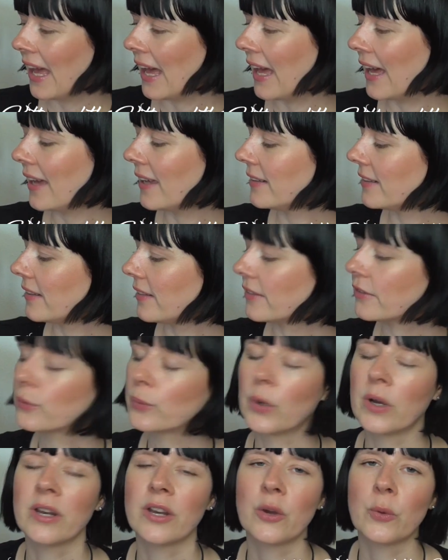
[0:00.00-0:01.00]
and in this
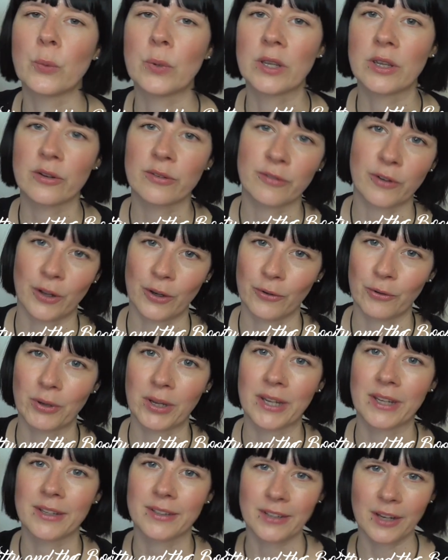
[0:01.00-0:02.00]
one we are
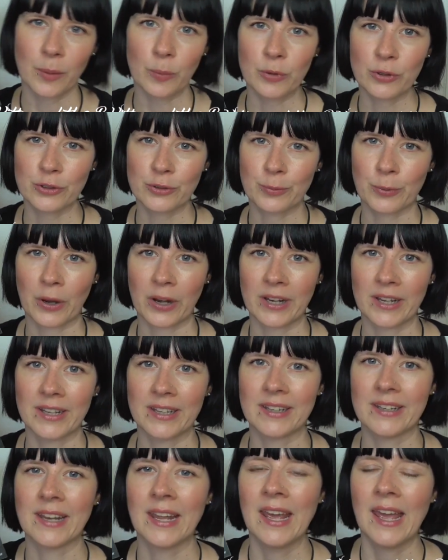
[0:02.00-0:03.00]
following Temperance
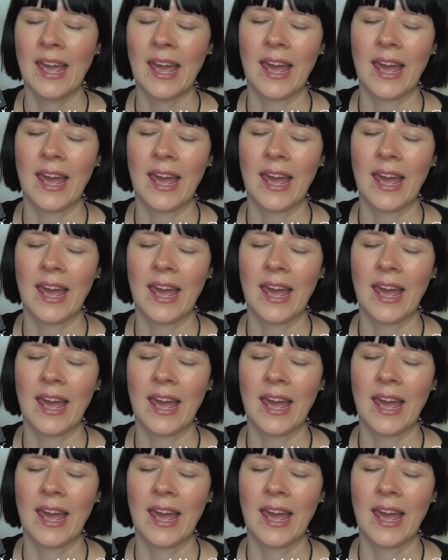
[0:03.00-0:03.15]
Brennan